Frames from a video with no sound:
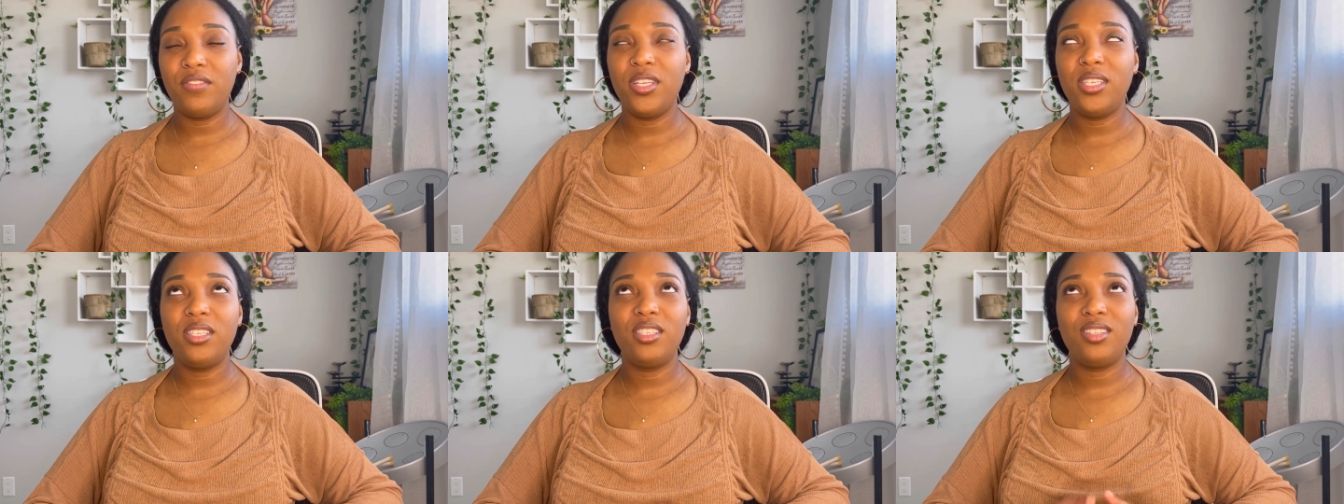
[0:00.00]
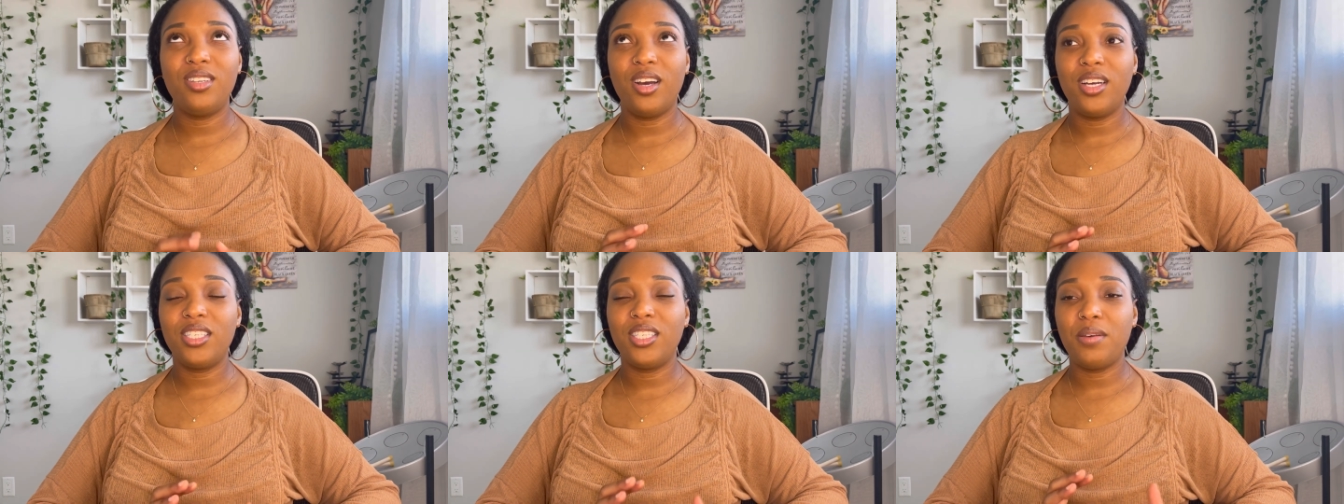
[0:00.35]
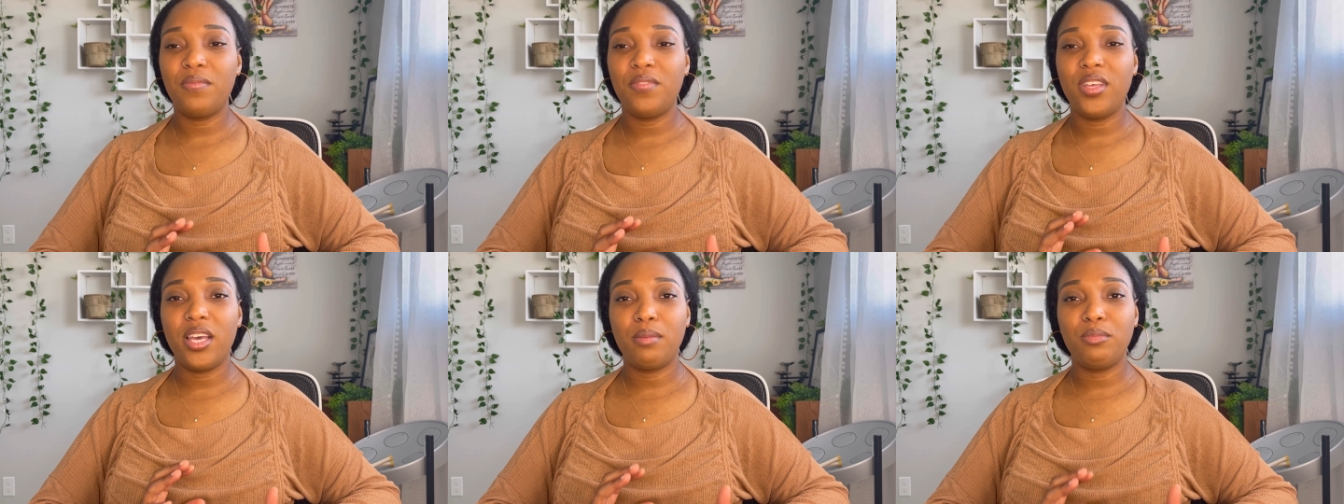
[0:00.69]
This is not
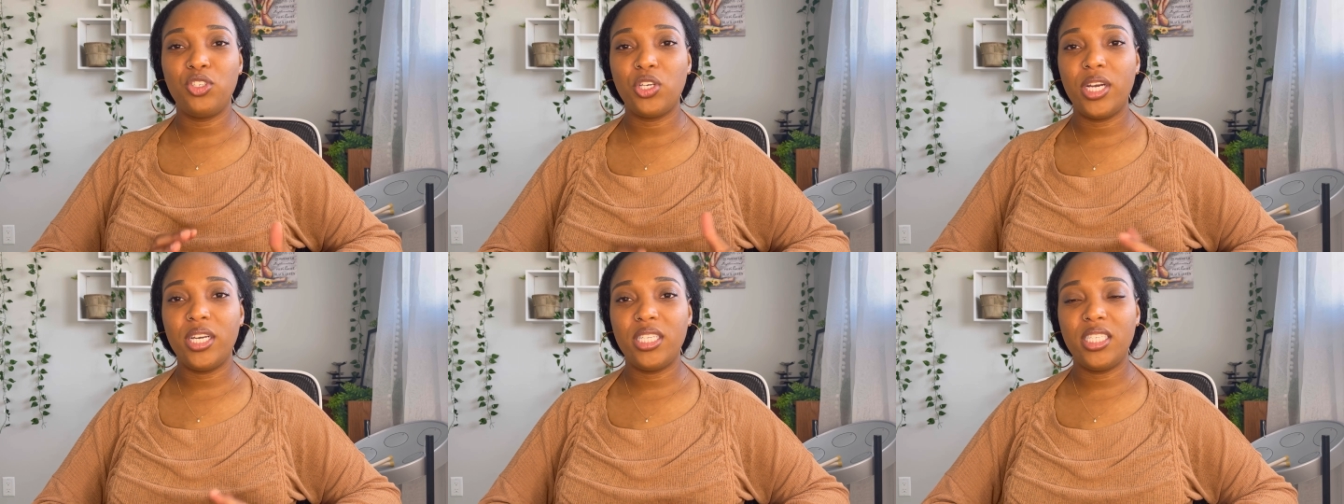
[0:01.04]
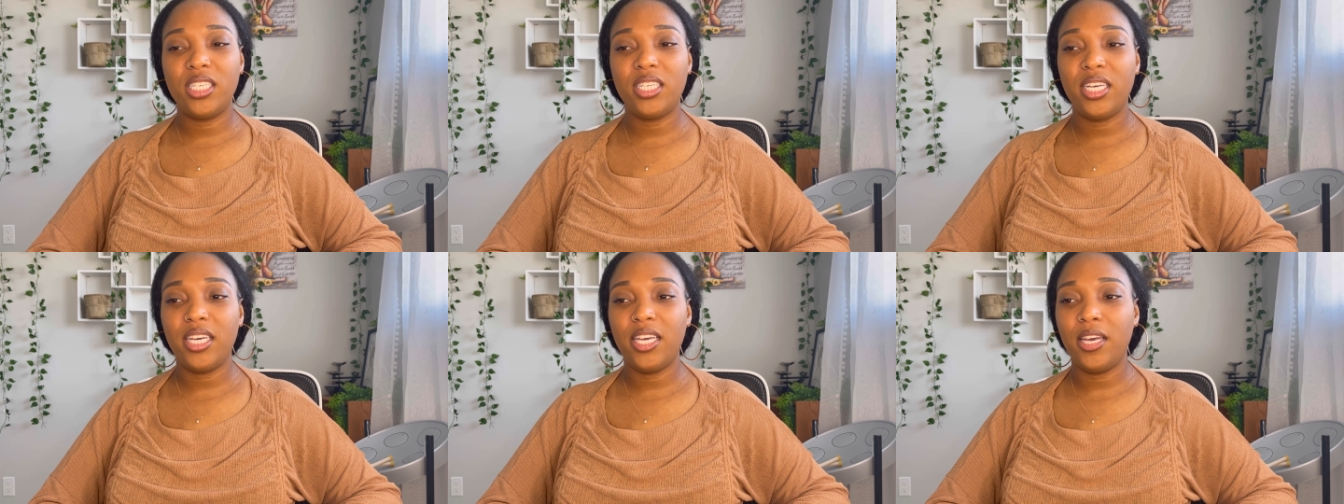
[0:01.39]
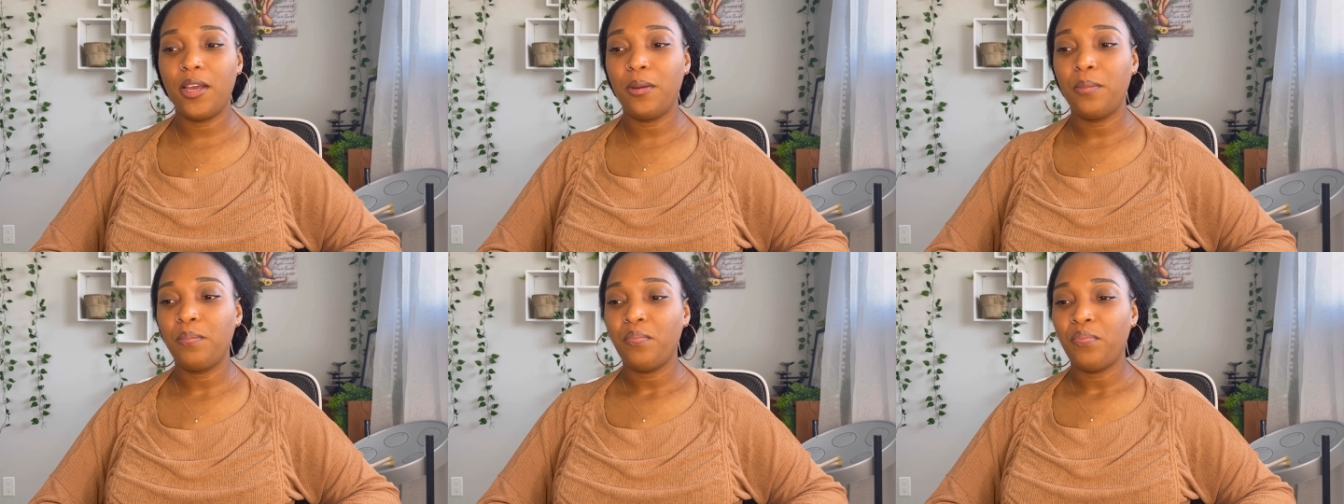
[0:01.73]
something I'm trying to
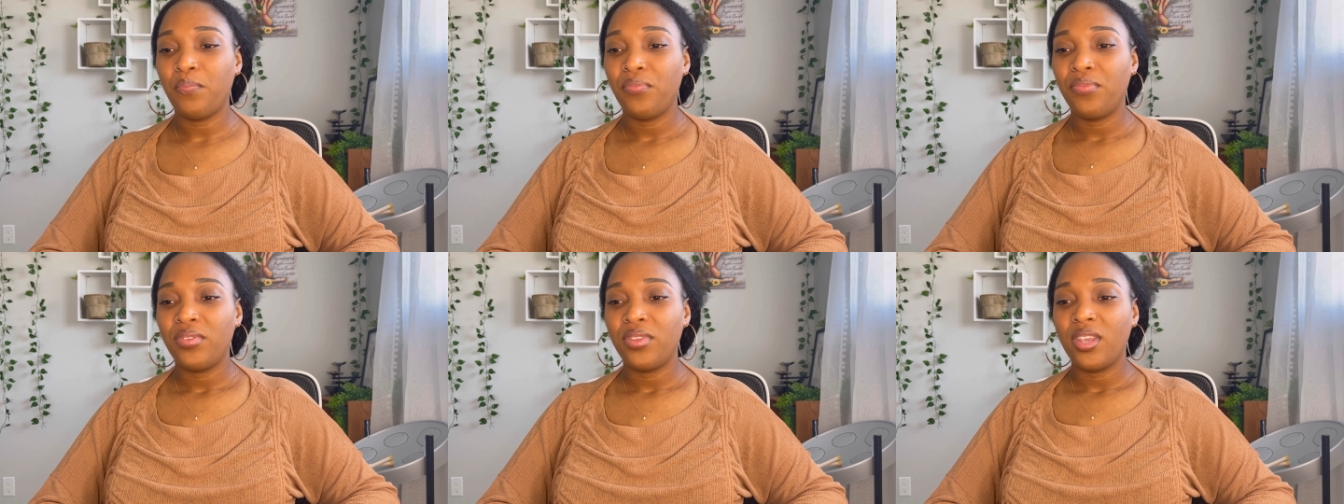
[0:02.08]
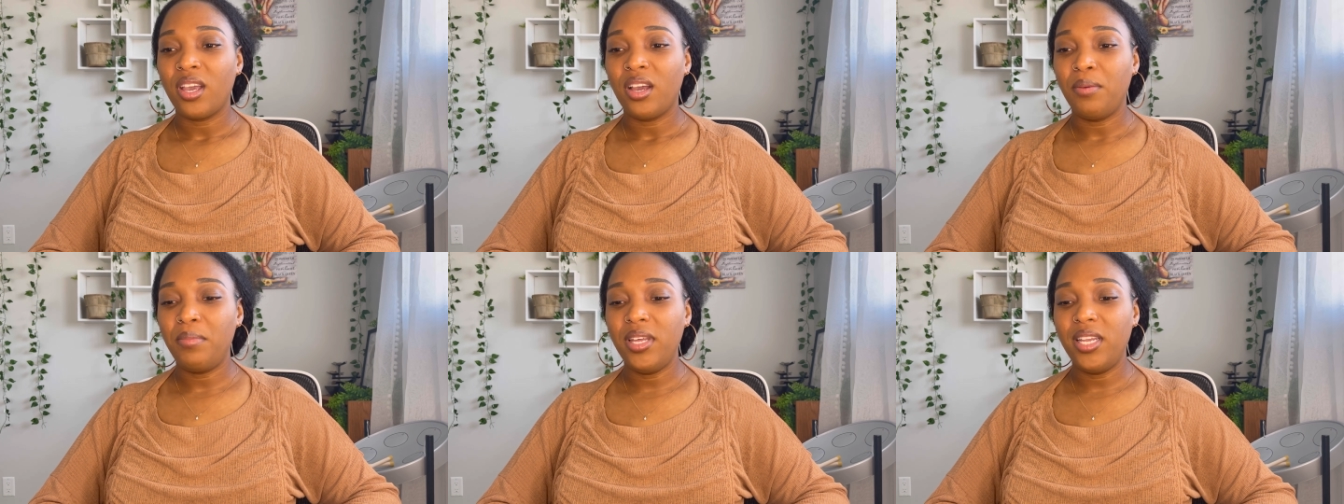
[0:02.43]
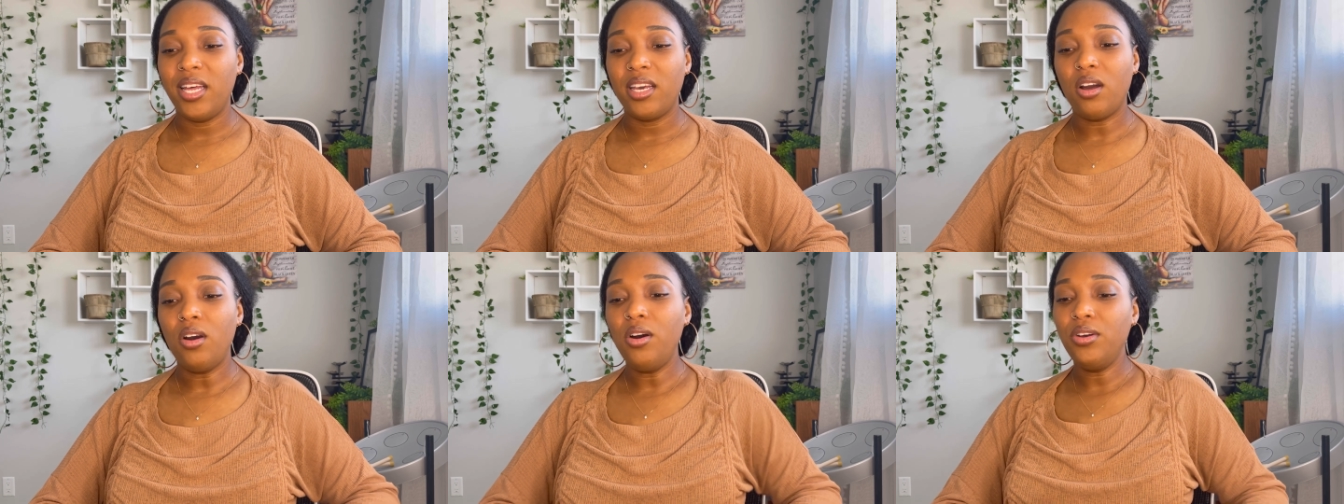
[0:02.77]
like be
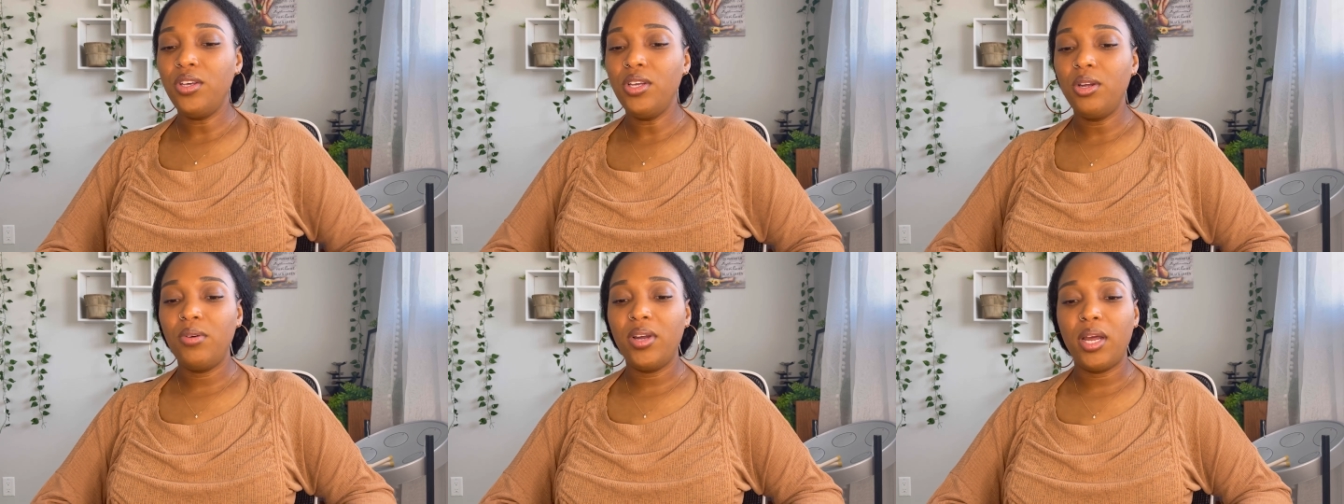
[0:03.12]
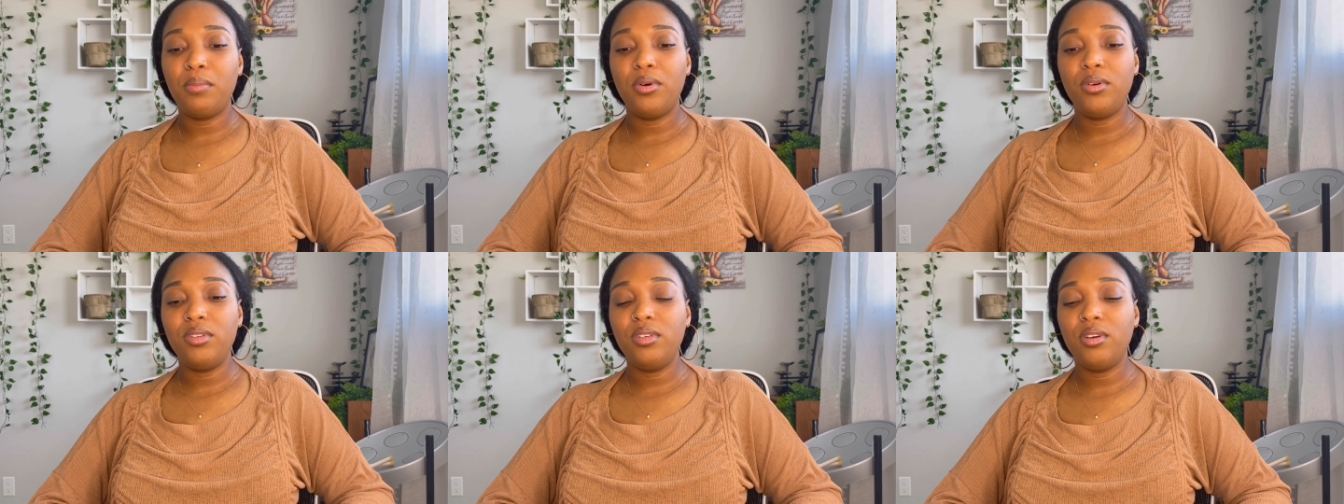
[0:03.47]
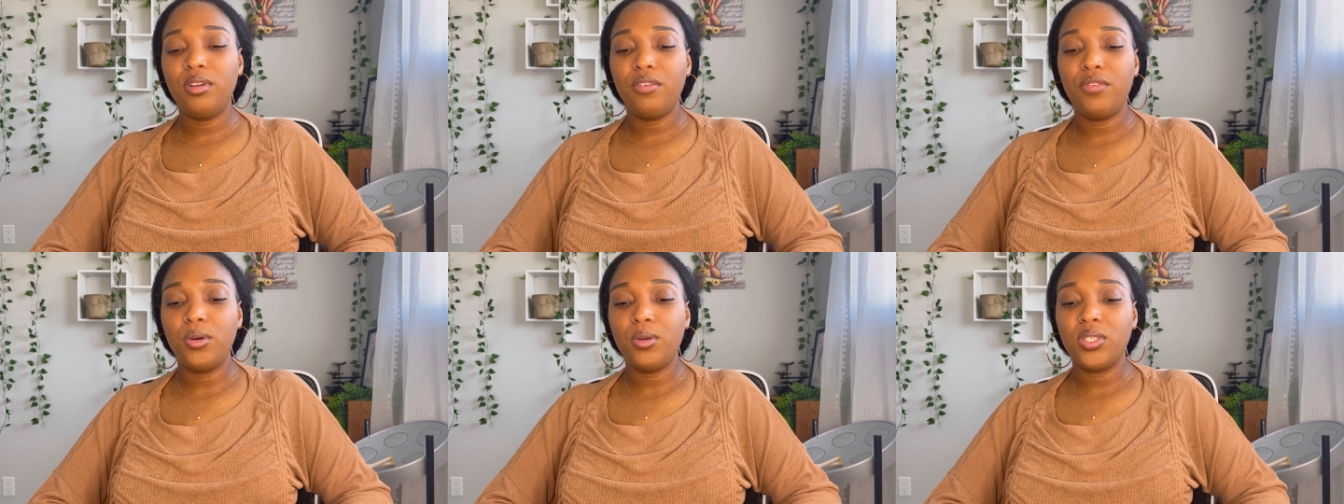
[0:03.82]
like, oh, you know what, I'm only going
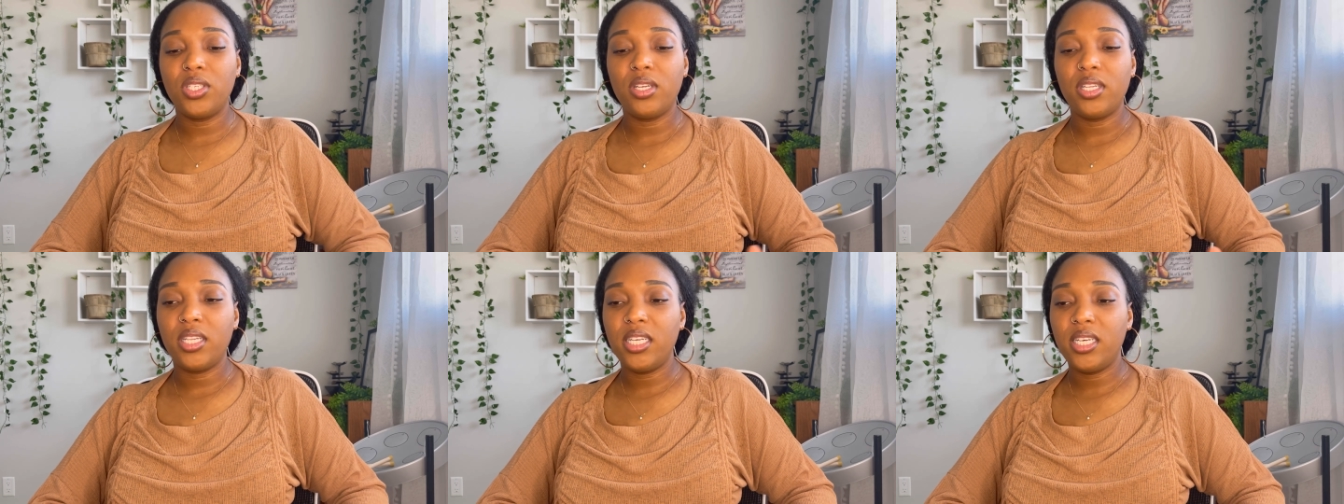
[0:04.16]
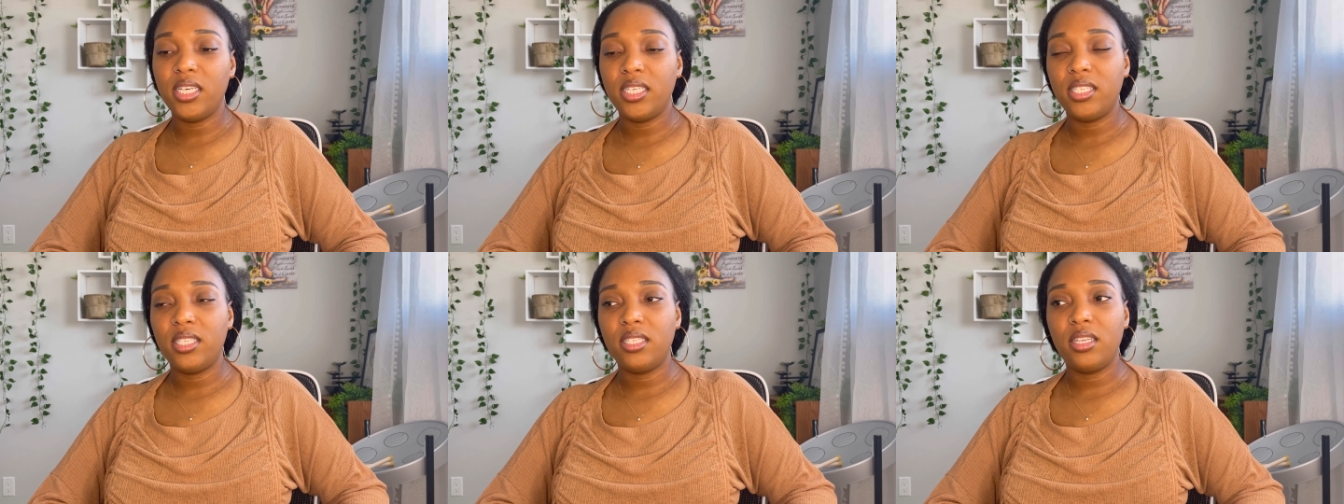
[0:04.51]
to focus on this.